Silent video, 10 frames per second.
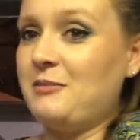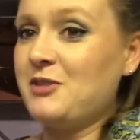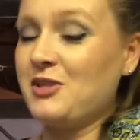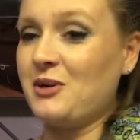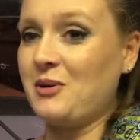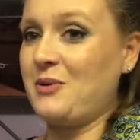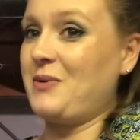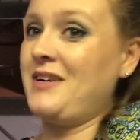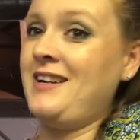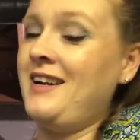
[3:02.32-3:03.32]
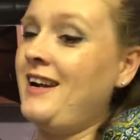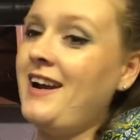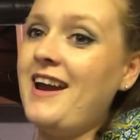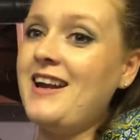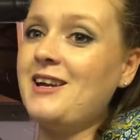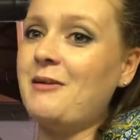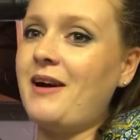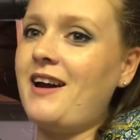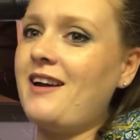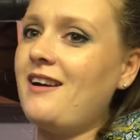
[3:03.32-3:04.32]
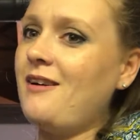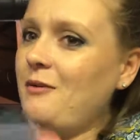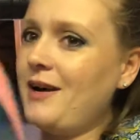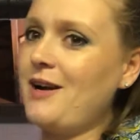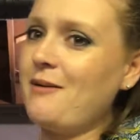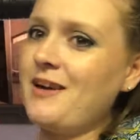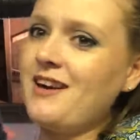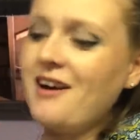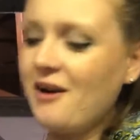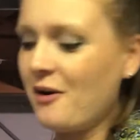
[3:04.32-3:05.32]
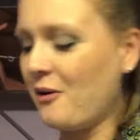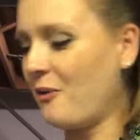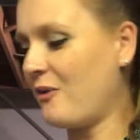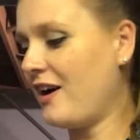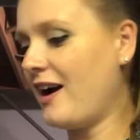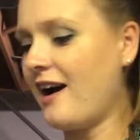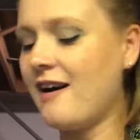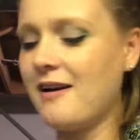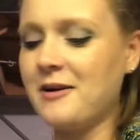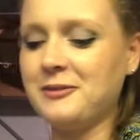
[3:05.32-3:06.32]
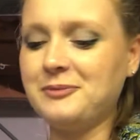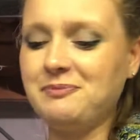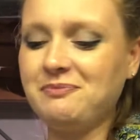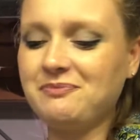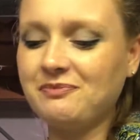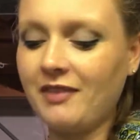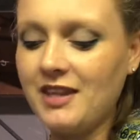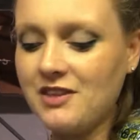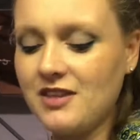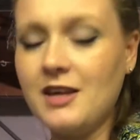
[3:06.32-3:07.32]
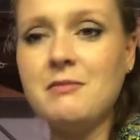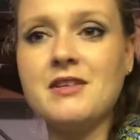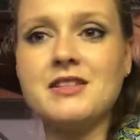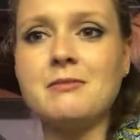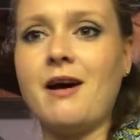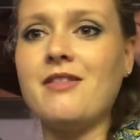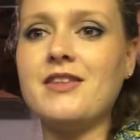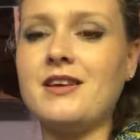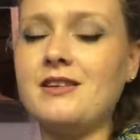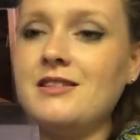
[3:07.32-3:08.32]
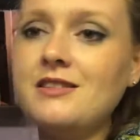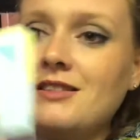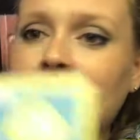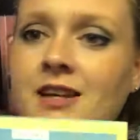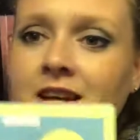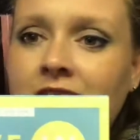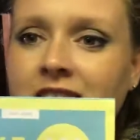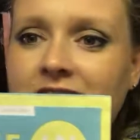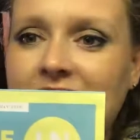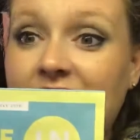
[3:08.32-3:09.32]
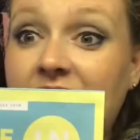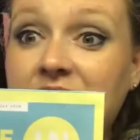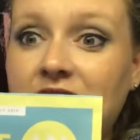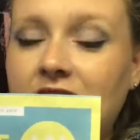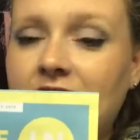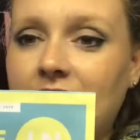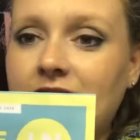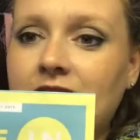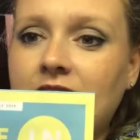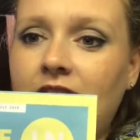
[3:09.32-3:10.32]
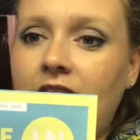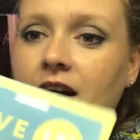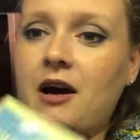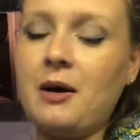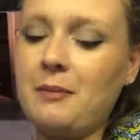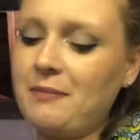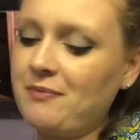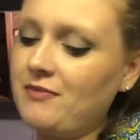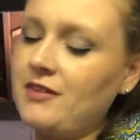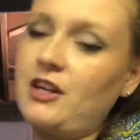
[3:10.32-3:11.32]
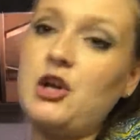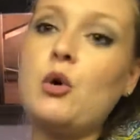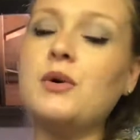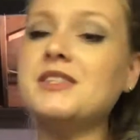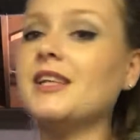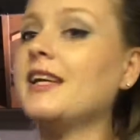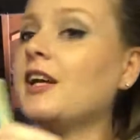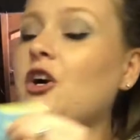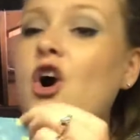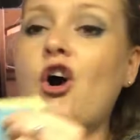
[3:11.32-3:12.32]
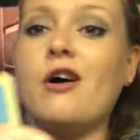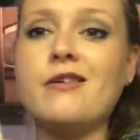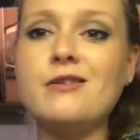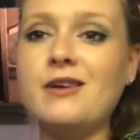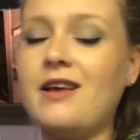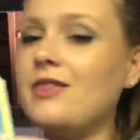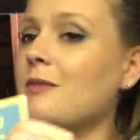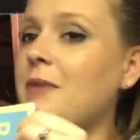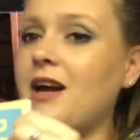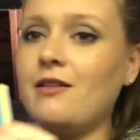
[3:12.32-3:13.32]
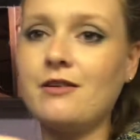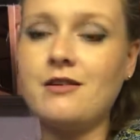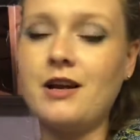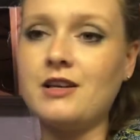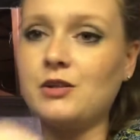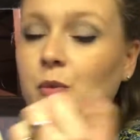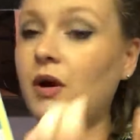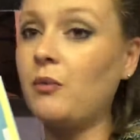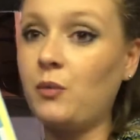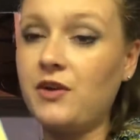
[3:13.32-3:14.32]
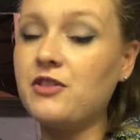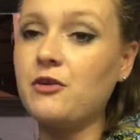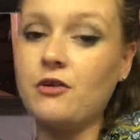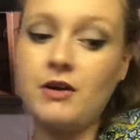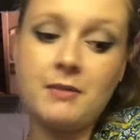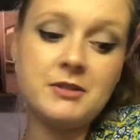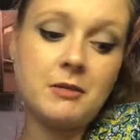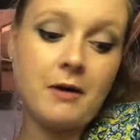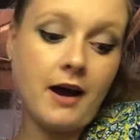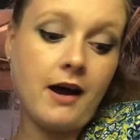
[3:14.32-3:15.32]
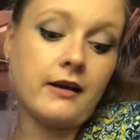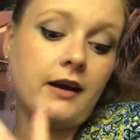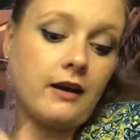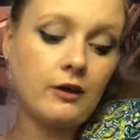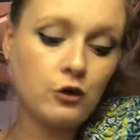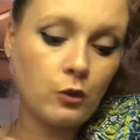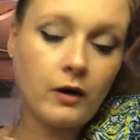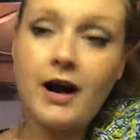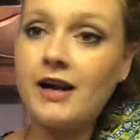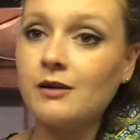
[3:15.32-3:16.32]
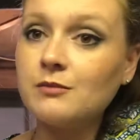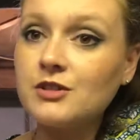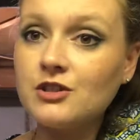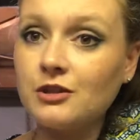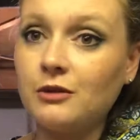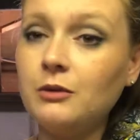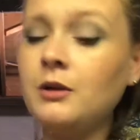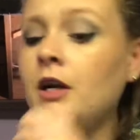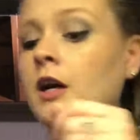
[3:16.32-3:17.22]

So anyway, away we go. The theme this month is Dive In. You're always going to get a card in the mailer as well with your Ipsy bag and your items too.